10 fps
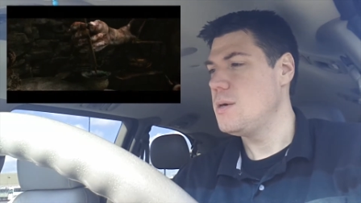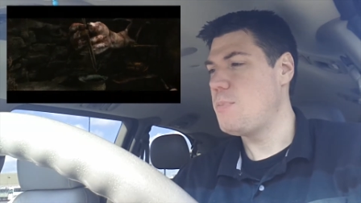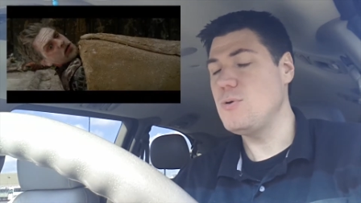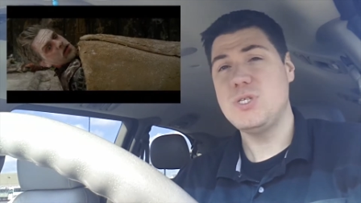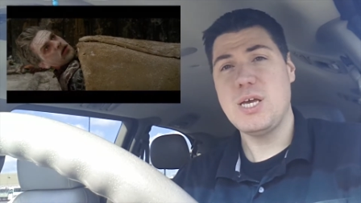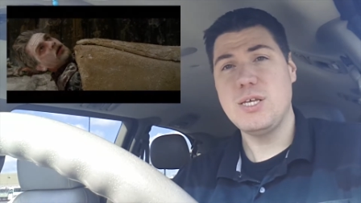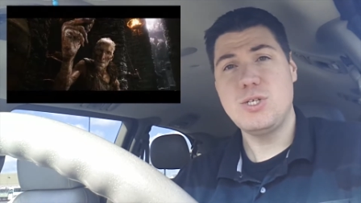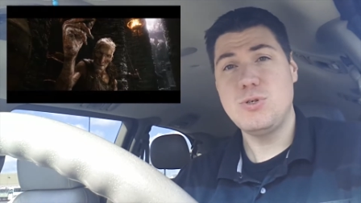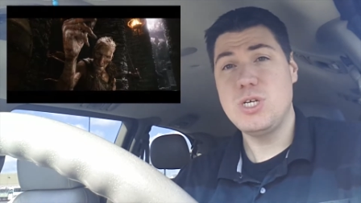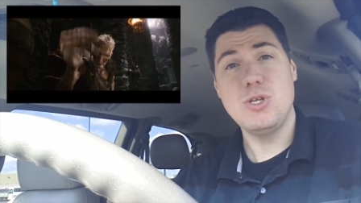both Stanley
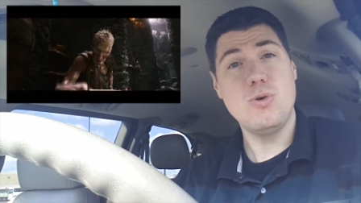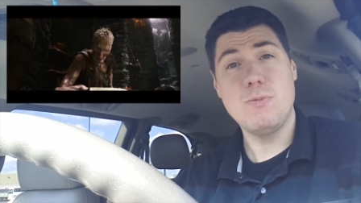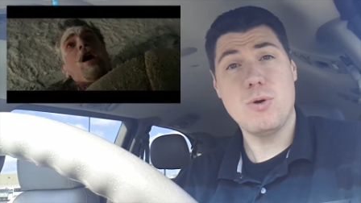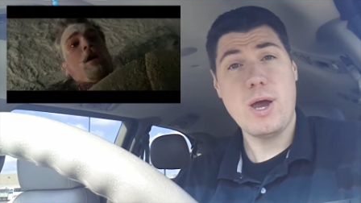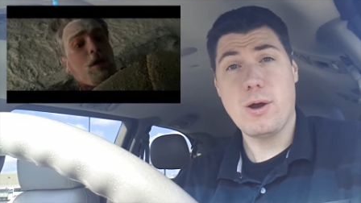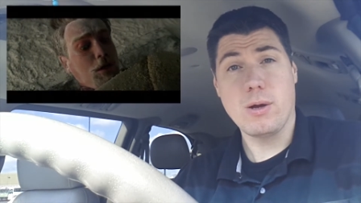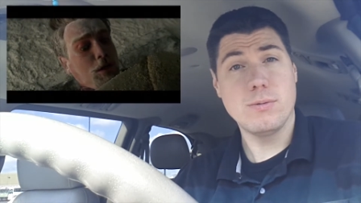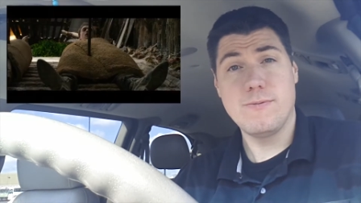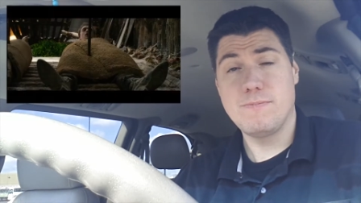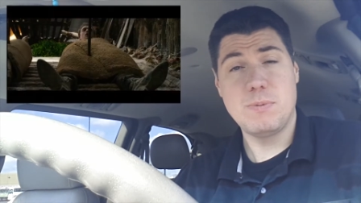Tucci and Ewan McGregor
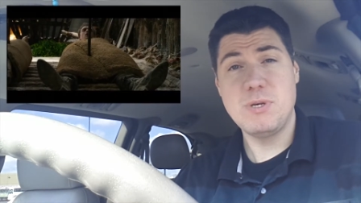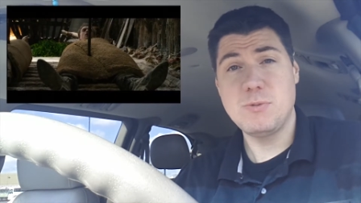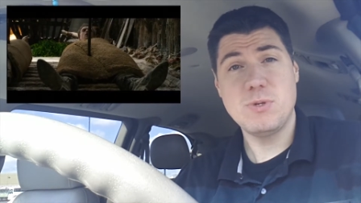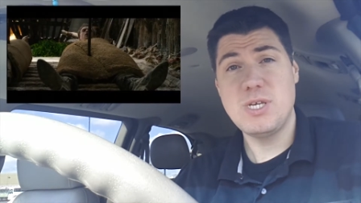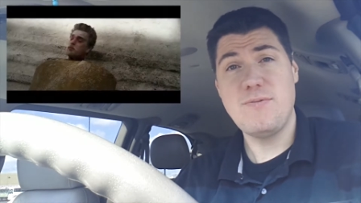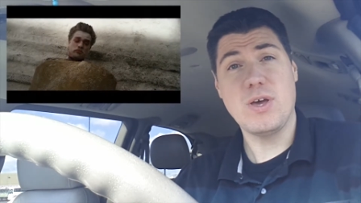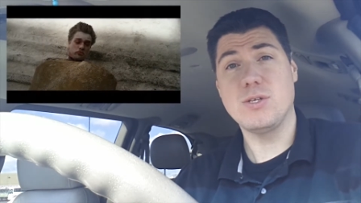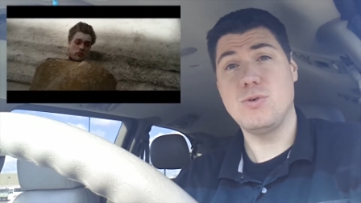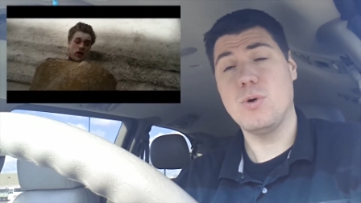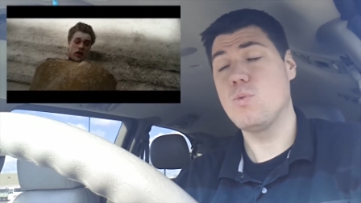to be specific,
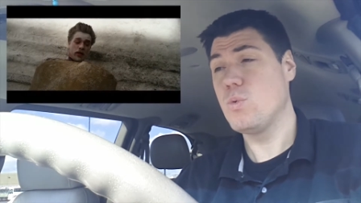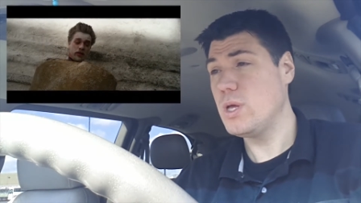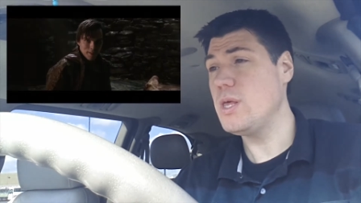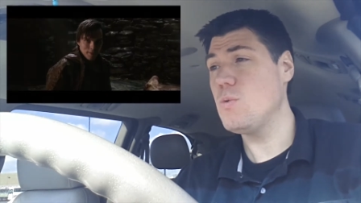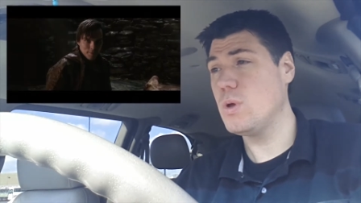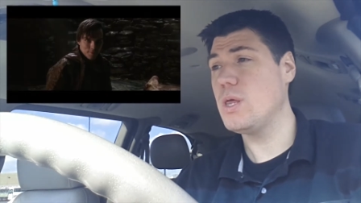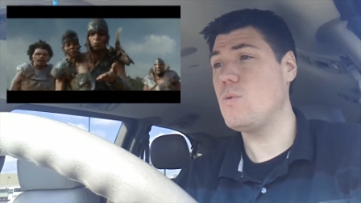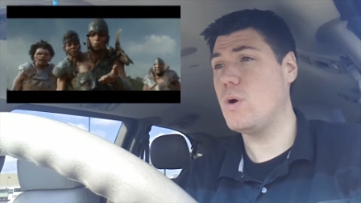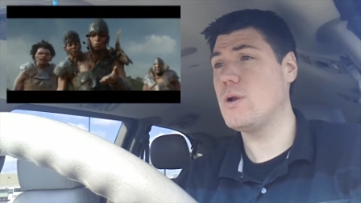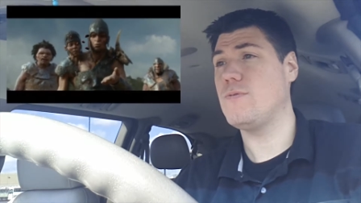do a really, really
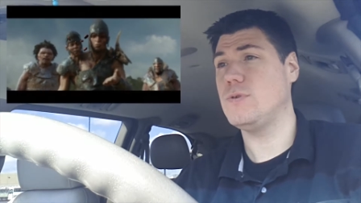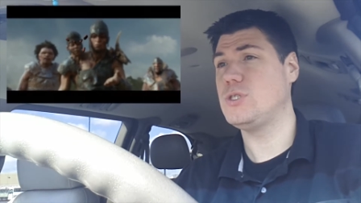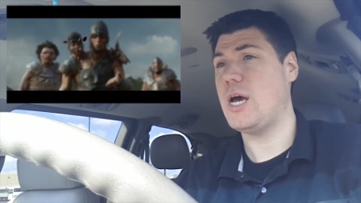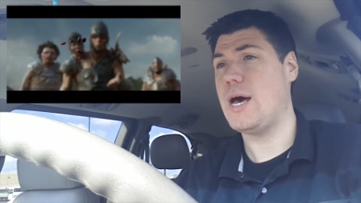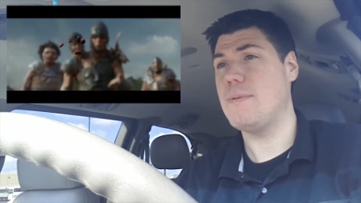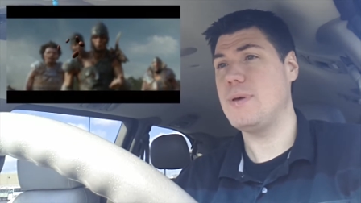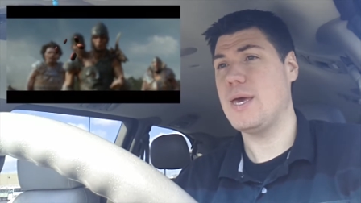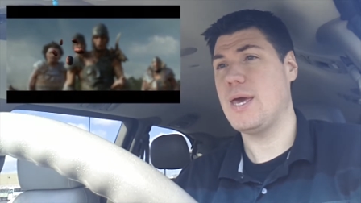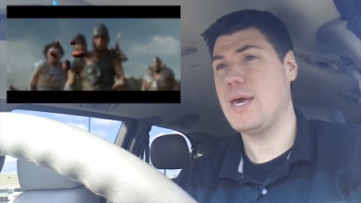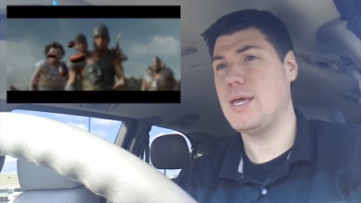wonderful job.
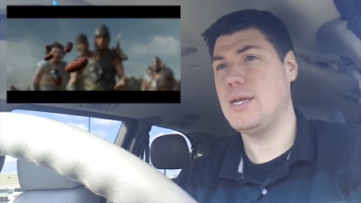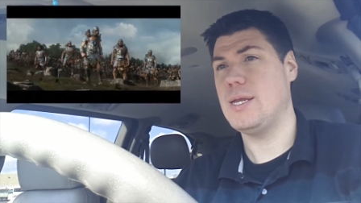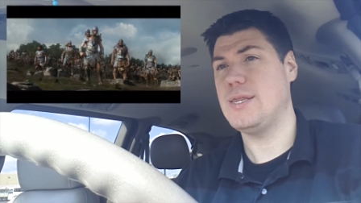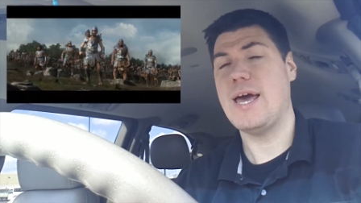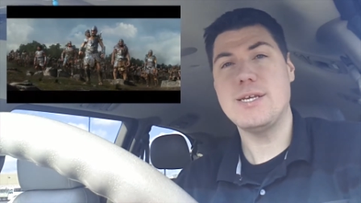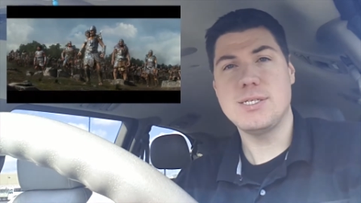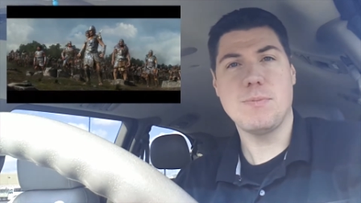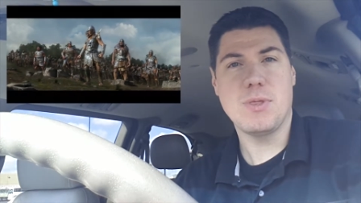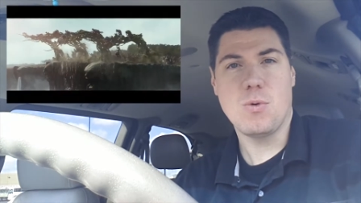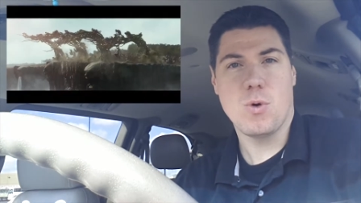And that is
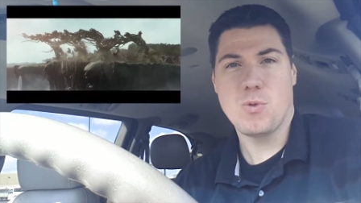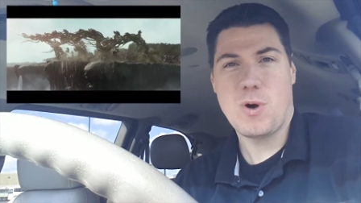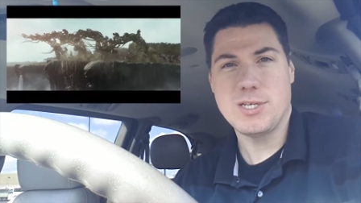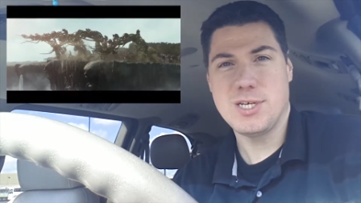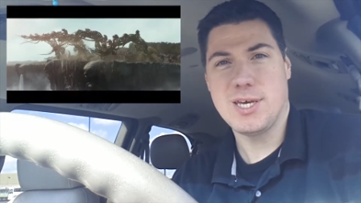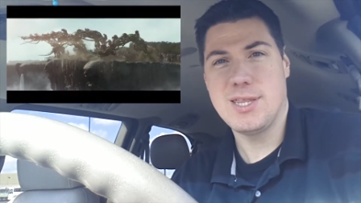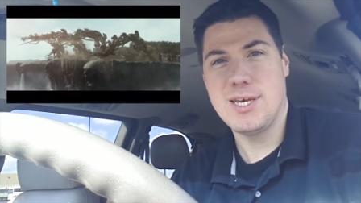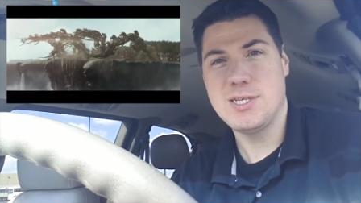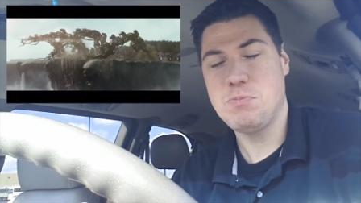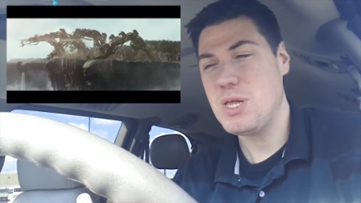something worth watching in
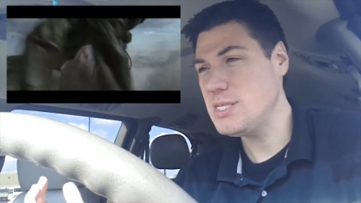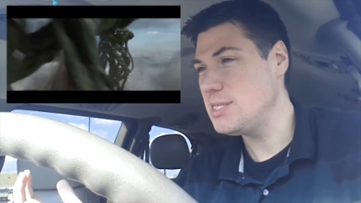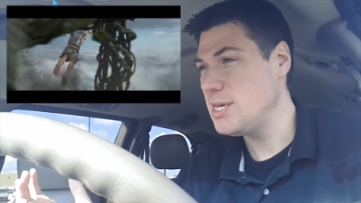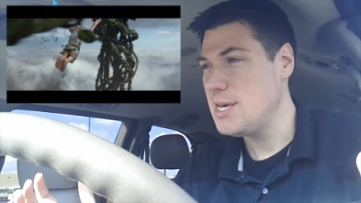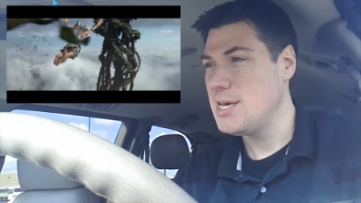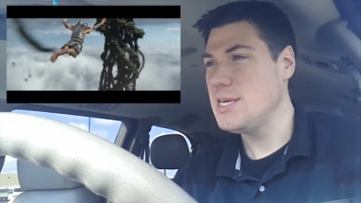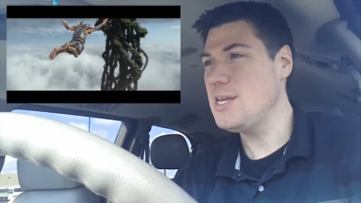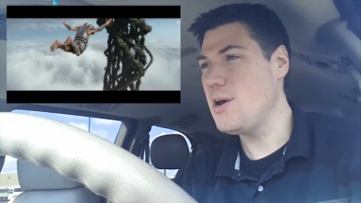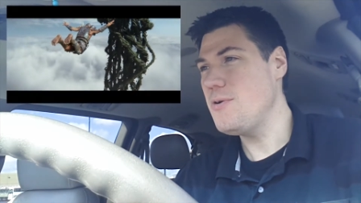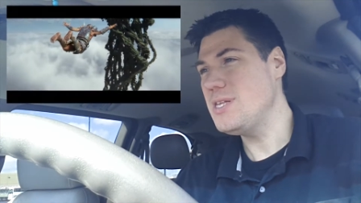this. Plus, you
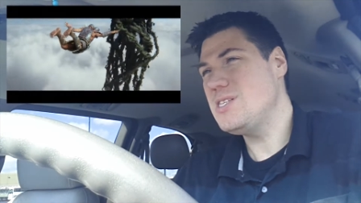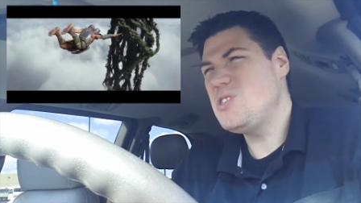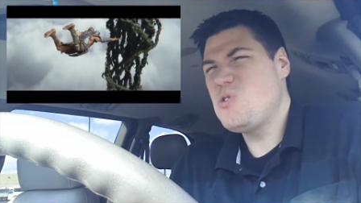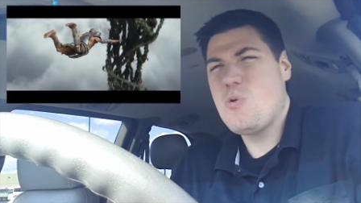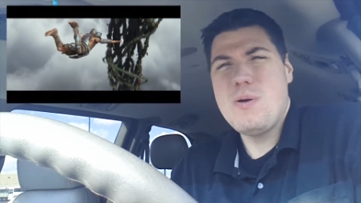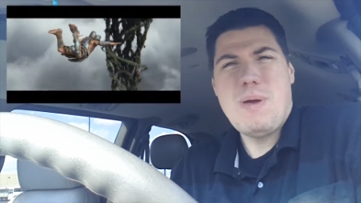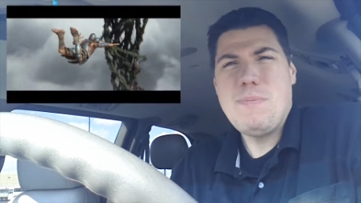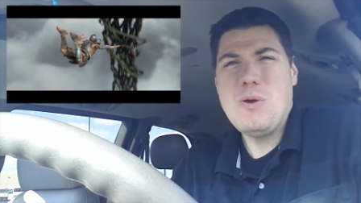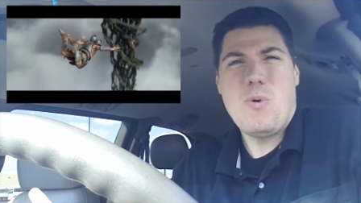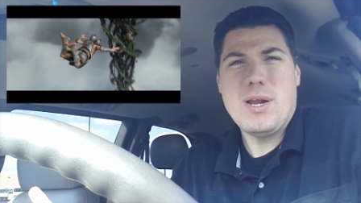know, it's a story
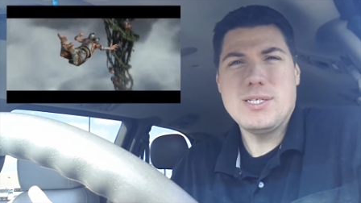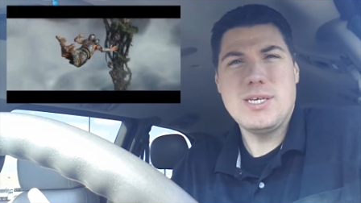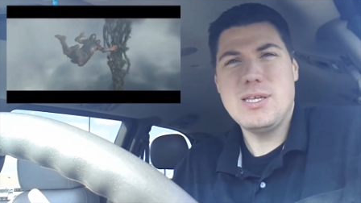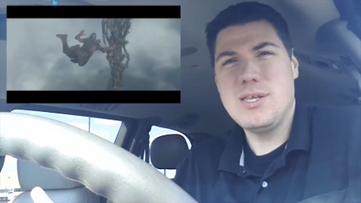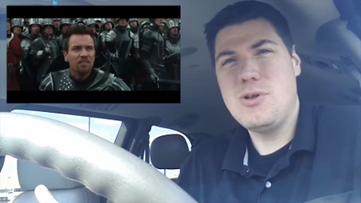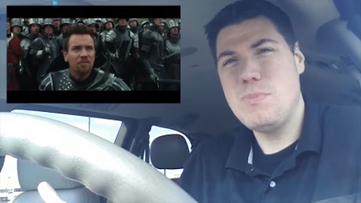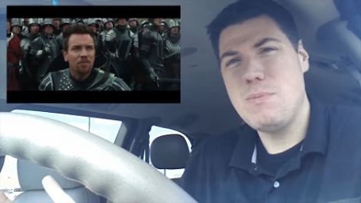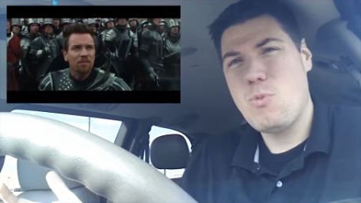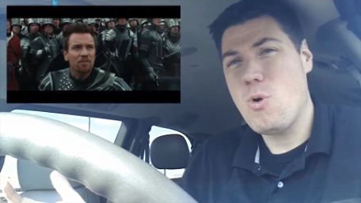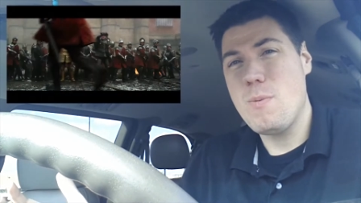maybe you want to see a little bit
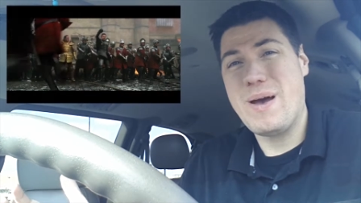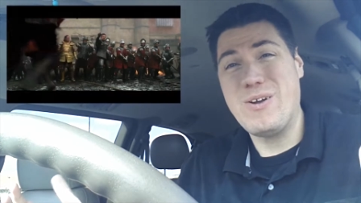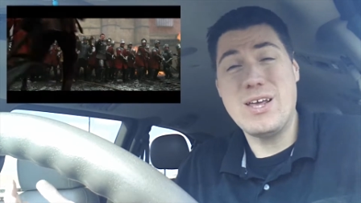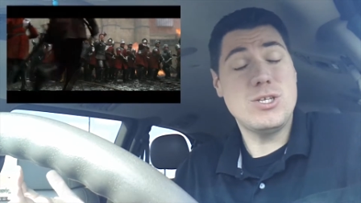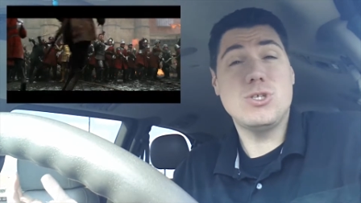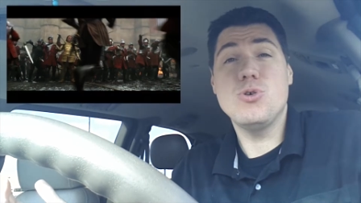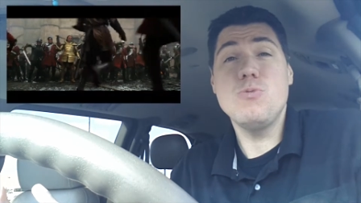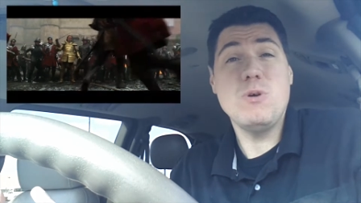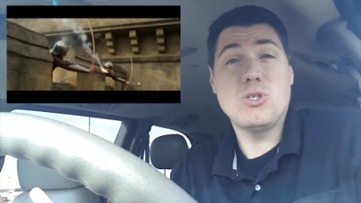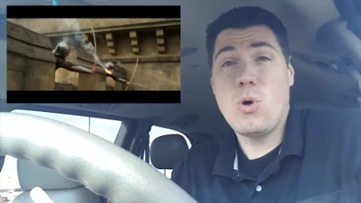more about. And the
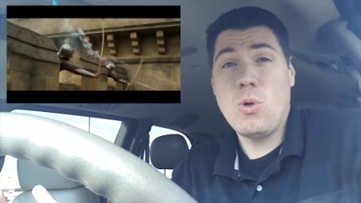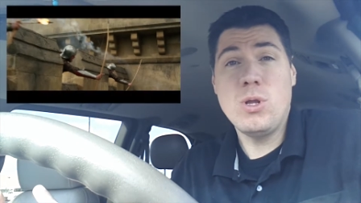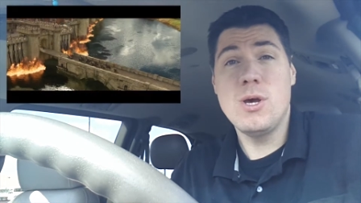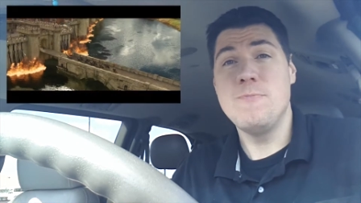truth be told,